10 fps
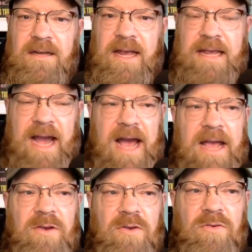A
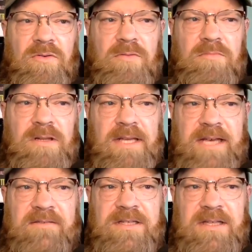guy who
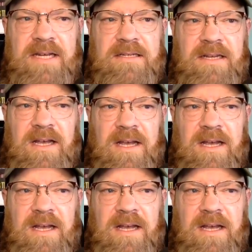believes that